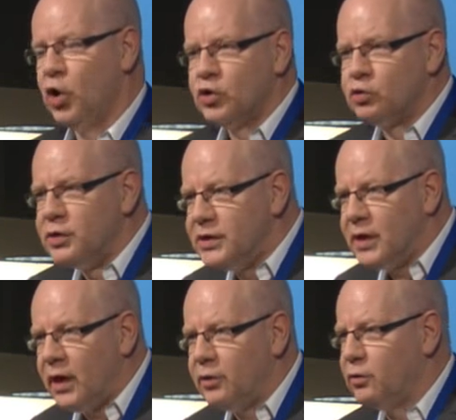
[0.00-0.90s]
So these
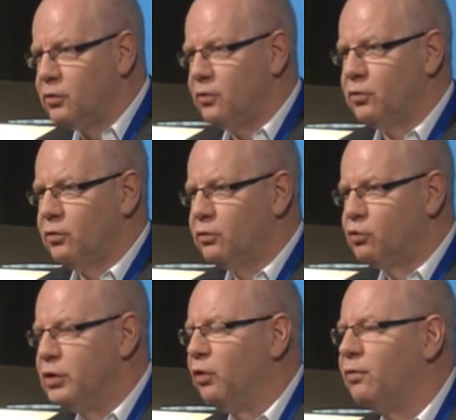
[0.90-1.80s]
are the, the, the
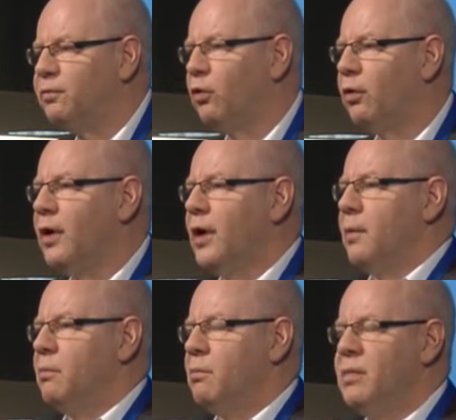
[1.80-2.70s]
three or four
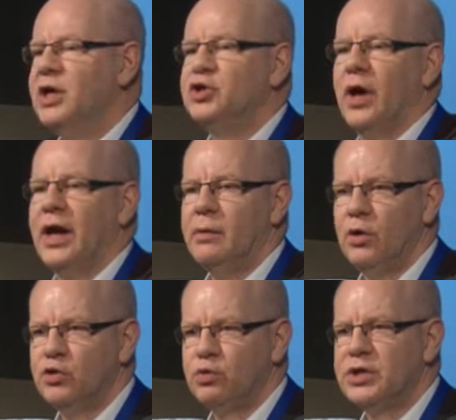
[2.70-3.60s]
major
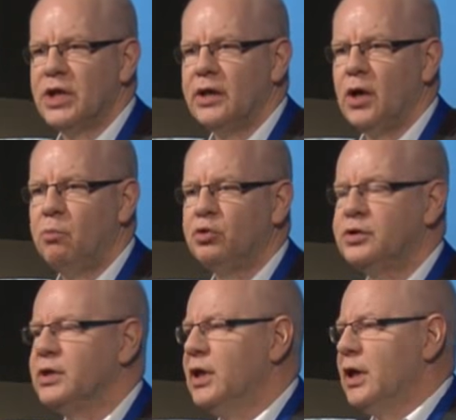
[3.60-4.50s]
elements which are now
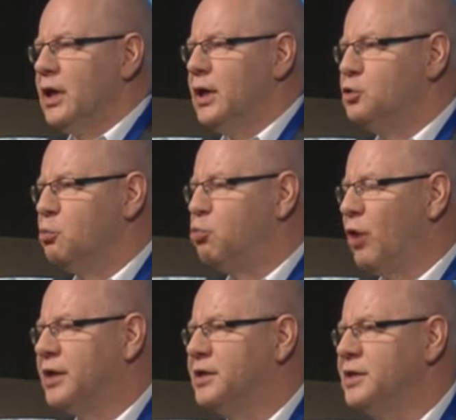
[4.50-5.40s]
put into
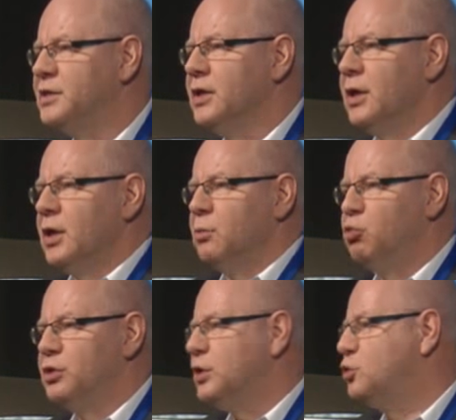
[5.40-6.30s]
practice,
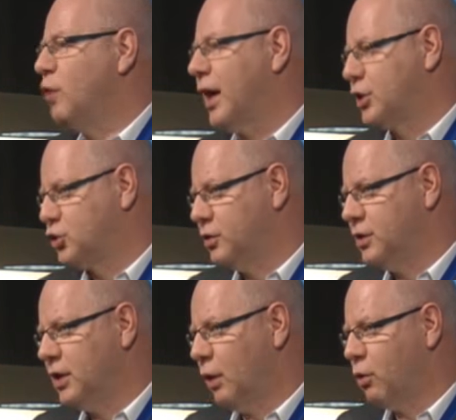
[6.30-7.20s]
put into action
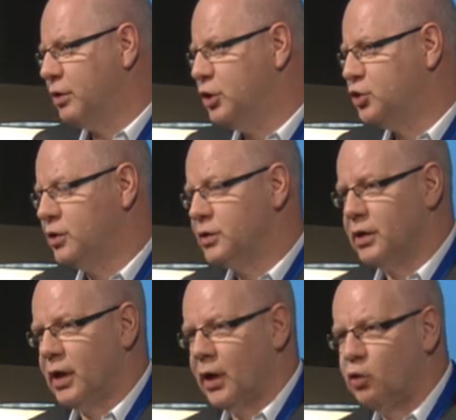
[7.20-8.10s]
in our regions,
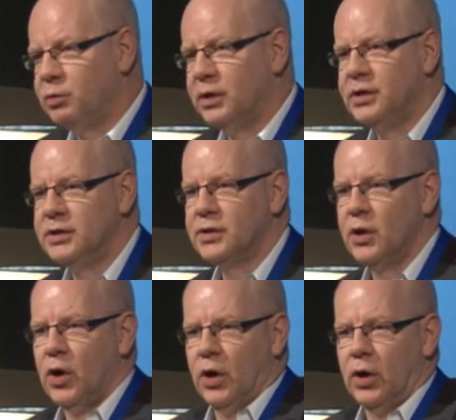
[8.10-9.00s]
and I hope that this
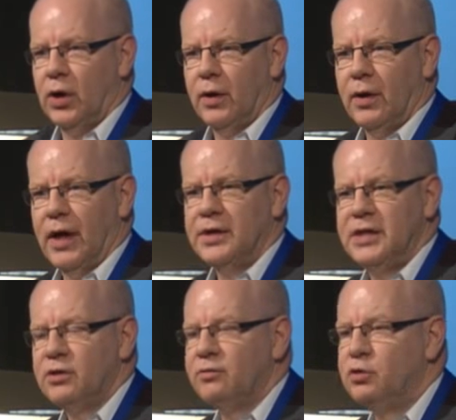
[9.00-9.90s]
uh, at
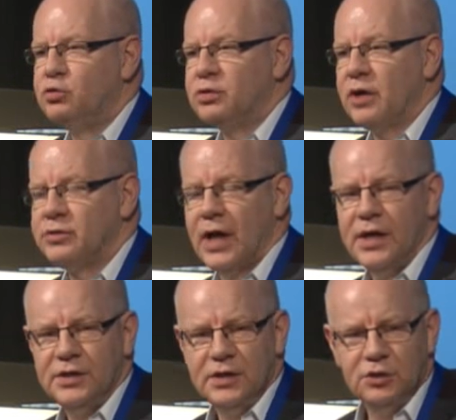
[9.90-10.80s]
the end of the
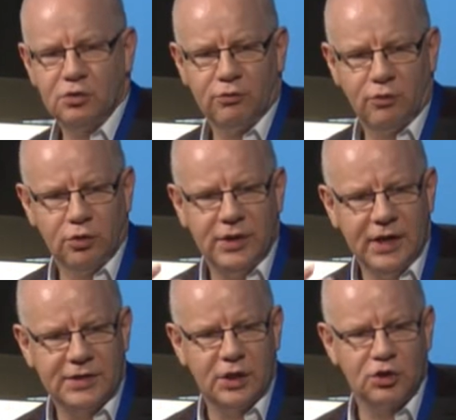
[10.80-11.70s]
2018, so for the
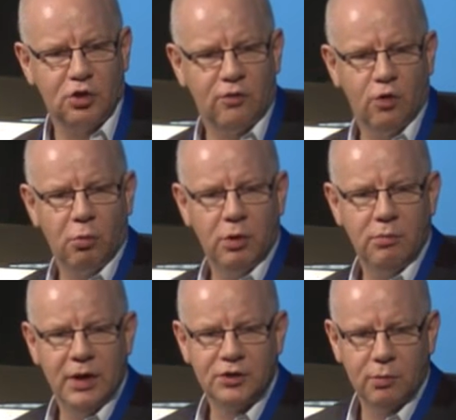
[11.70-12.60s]
next session of Open
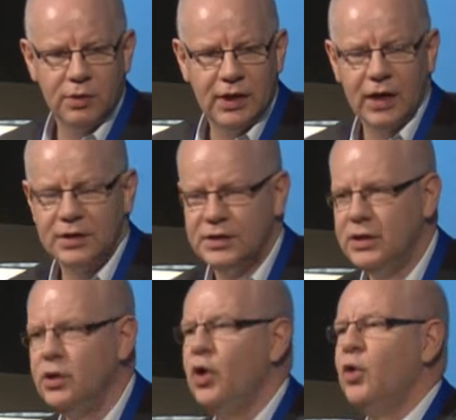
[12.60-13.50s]
Belgium in
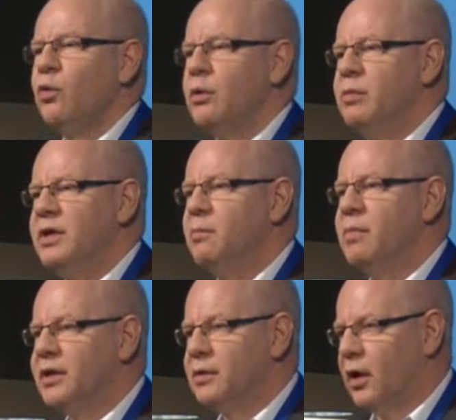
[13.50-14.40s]
19, will be,
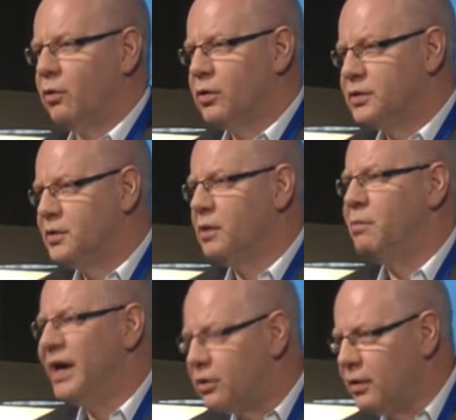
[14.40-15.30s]
be uh, still
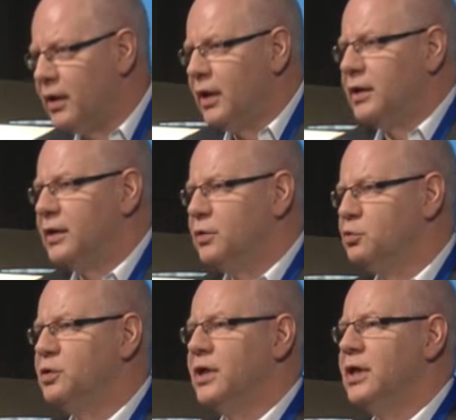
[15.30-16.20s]
better than
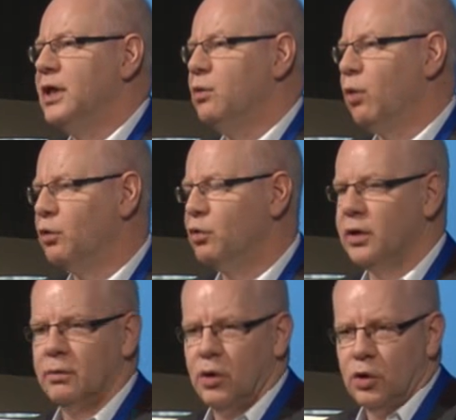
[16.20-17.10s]
today in Wallonia.